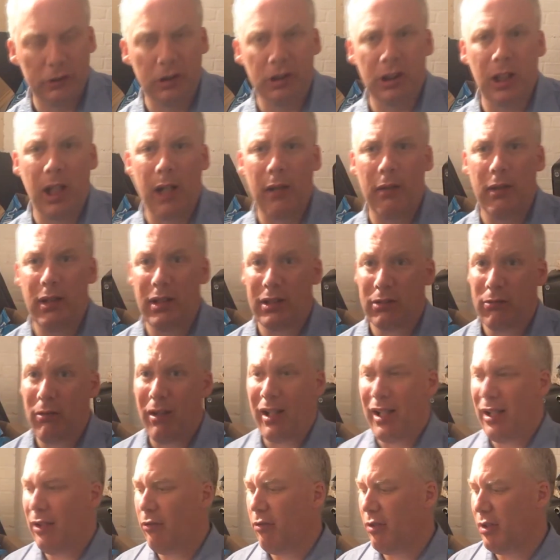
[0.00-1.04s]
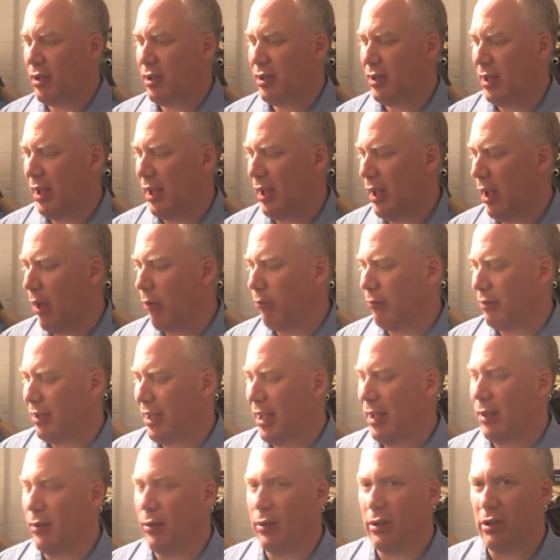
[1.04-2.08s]
So it's quite interesting seeing old
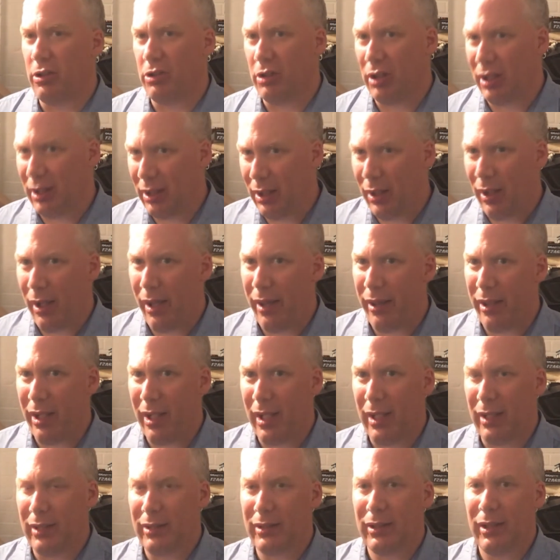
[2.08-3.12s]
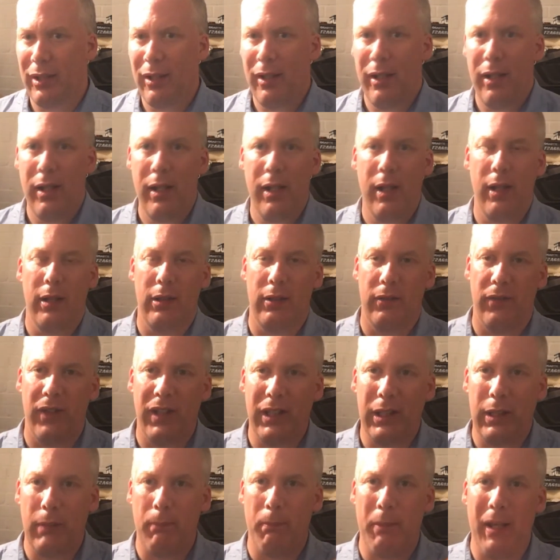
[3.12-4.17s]
technology like that. And you're
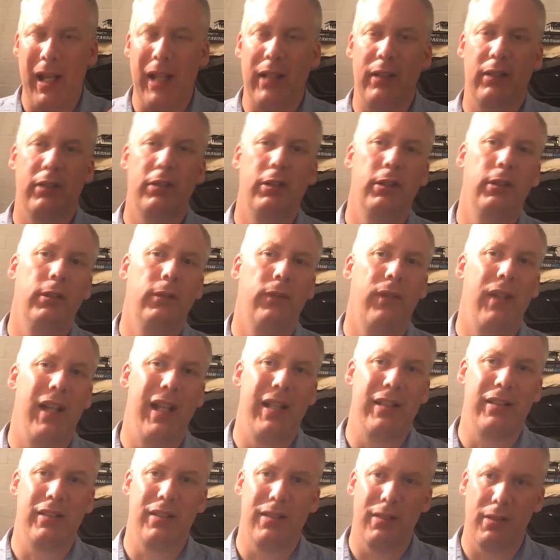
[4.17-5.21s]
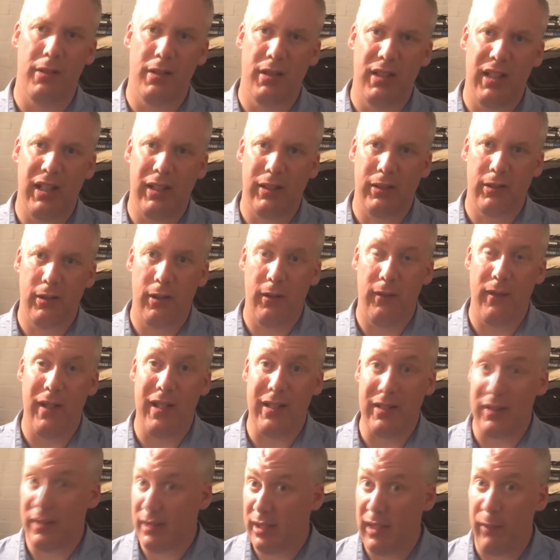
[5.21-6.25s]
thinking back in two thousand six, two
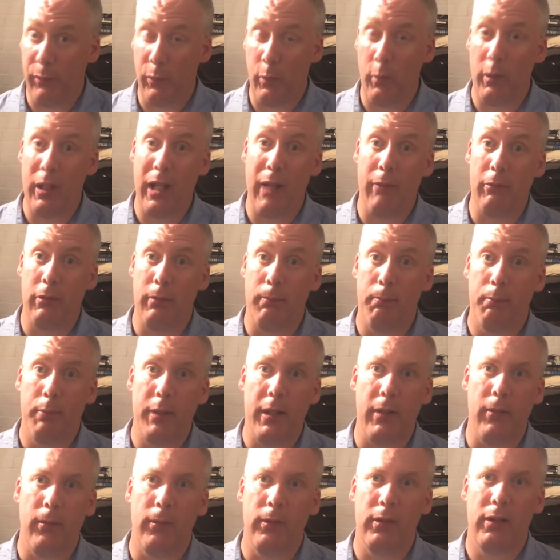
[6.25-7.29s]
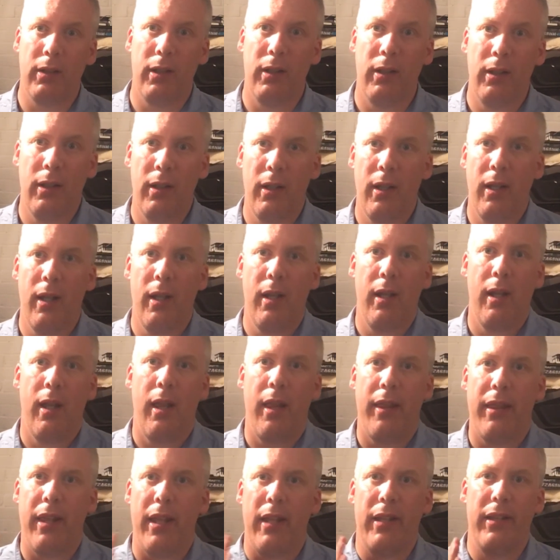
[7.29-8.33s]
thousand seven when that was built,
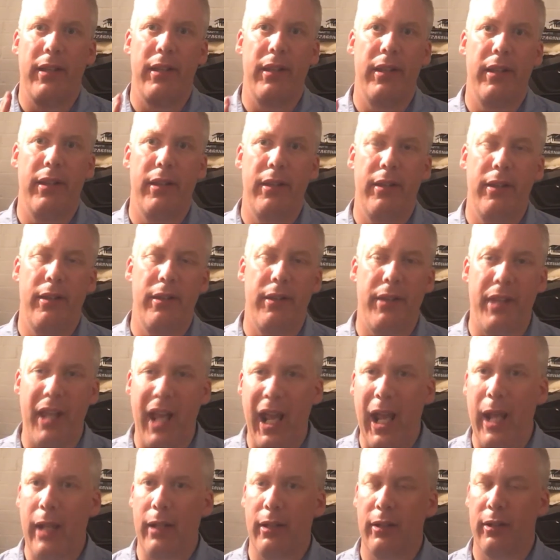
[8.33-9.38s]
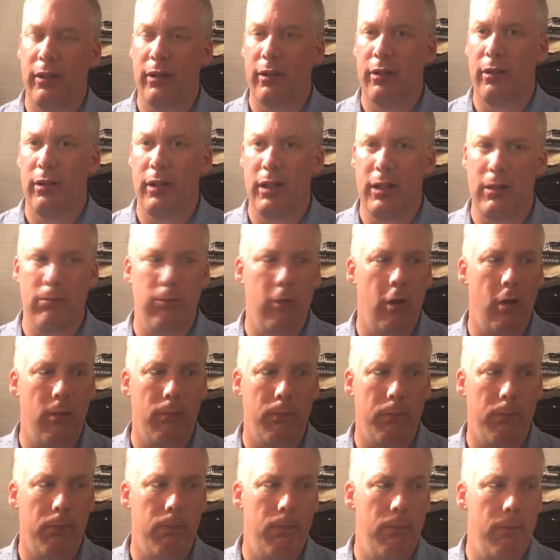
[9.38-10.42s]
that that is what
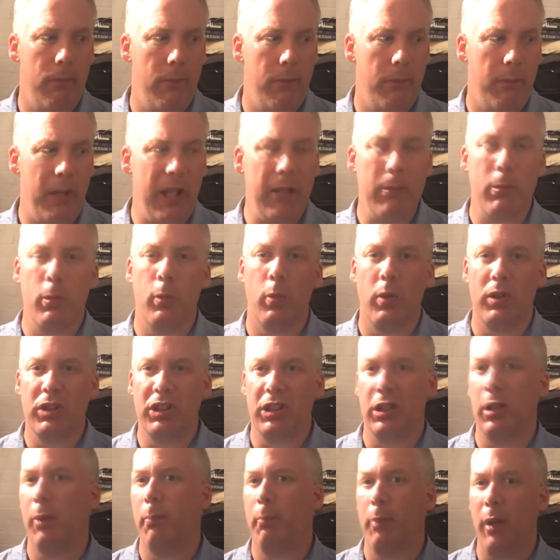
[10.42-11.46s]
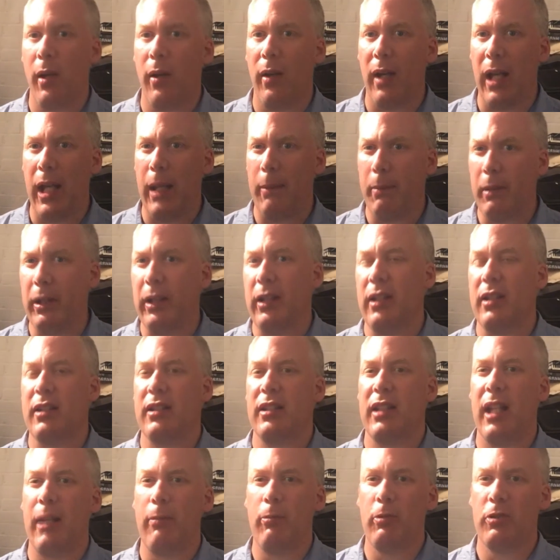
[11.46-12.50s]
people wanted to buy,
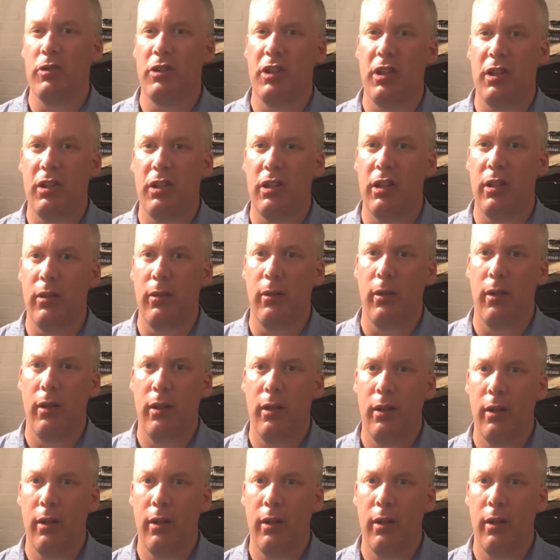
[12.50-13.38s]
because they wanted to